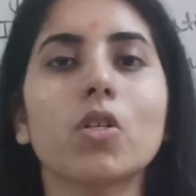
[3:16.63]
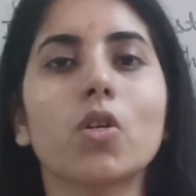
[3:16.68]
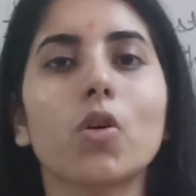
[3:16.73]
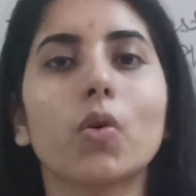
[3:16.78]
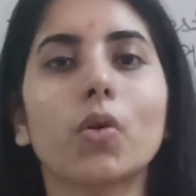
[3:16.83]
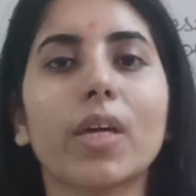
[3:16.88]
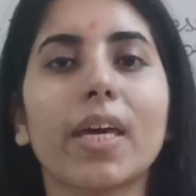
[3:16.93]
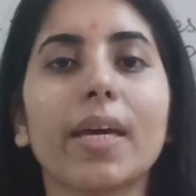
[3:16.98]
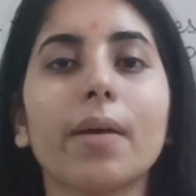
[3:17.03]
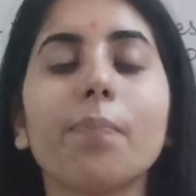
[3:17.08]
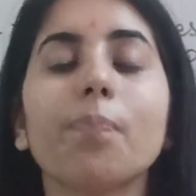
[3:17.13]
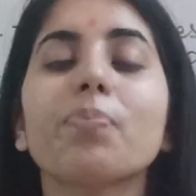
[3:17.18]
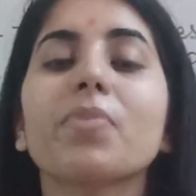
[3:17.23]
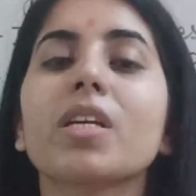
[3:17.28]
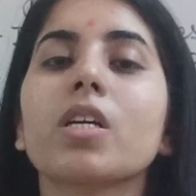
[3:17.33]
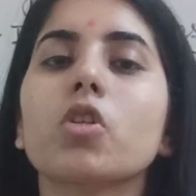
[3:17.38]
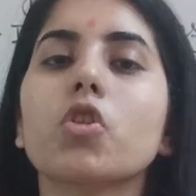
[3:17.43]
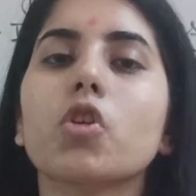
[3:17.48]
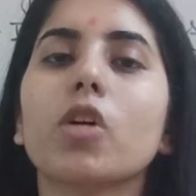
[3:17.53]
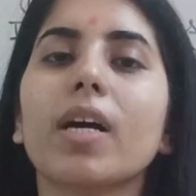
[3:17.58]
Okay,
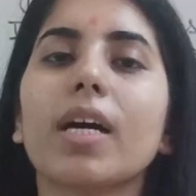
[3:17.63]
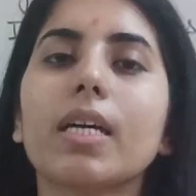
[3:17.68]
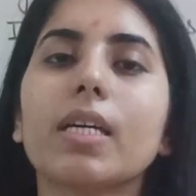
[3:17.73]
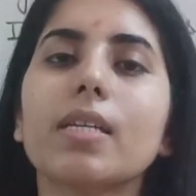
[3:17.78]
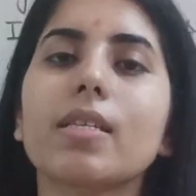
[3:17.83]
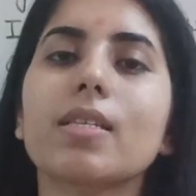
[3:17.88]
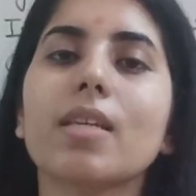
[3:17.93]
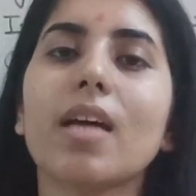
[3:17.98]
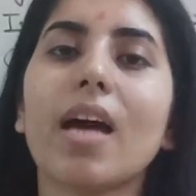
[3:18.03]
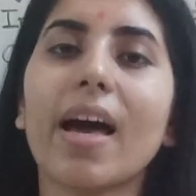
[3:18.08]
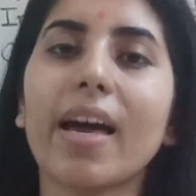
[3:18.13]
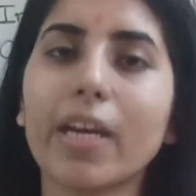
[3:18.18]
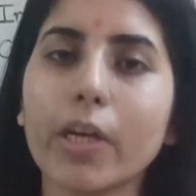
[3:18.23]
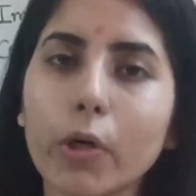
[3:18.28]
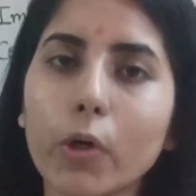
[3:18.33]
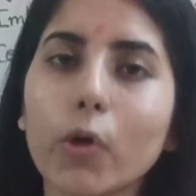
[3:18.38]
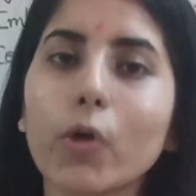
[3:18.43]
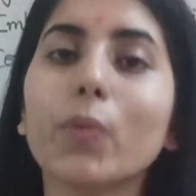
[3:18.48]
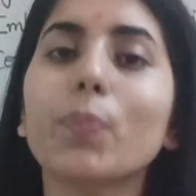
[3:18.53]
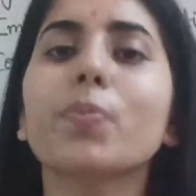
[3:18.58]
so guys, I
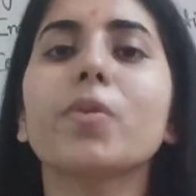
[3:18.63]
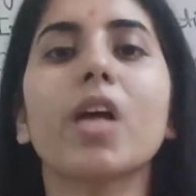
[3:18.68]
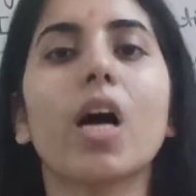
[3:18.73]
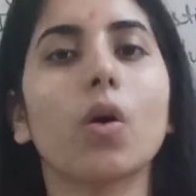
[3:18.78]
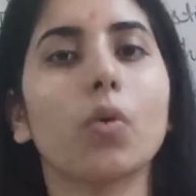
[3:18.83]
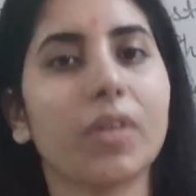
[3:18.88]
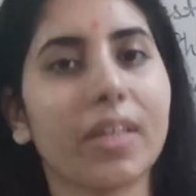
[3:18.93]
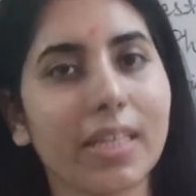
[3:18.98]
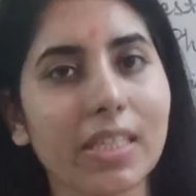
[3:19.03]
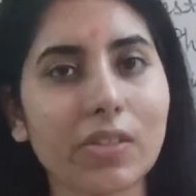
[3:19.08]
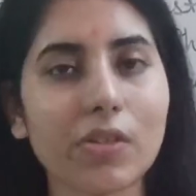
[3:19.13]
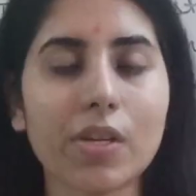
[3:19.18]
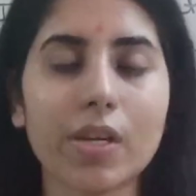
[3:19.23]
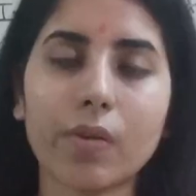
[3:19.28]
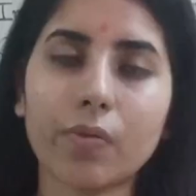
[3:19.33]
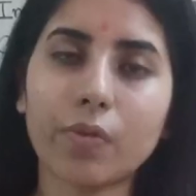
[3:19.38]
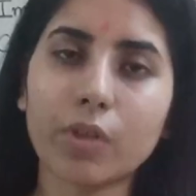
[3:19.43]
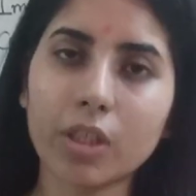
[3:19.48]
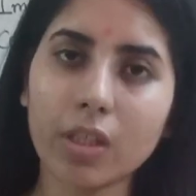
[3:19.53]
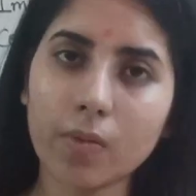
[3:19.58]
hope now each and
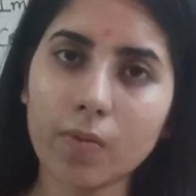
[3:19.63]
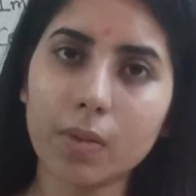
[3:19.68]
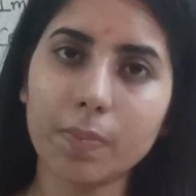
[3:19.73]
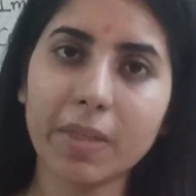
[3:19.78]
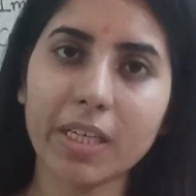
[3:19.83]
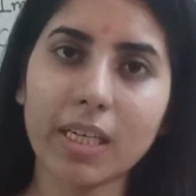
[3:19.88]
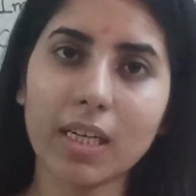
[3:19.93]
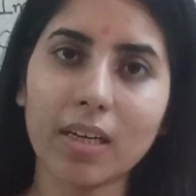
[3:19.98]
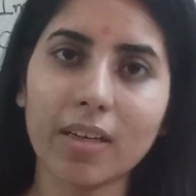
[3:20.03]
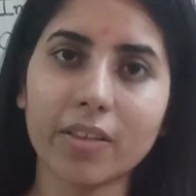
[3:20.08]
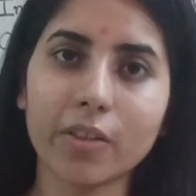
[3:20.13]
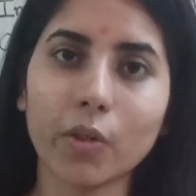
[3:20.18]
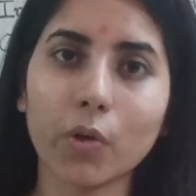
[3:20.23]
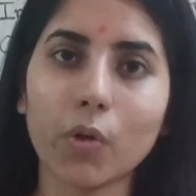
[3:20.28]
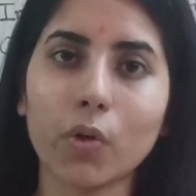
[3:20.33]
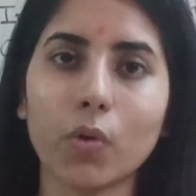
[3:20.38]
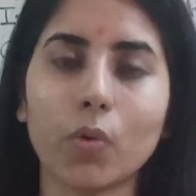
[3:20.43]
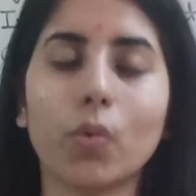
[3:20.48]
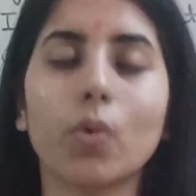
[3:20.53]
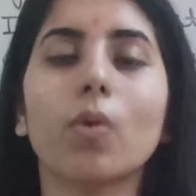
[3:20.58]
everything will be clear to
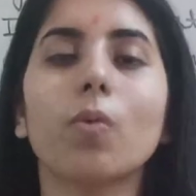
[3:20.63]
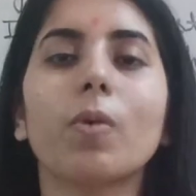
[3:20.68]
you.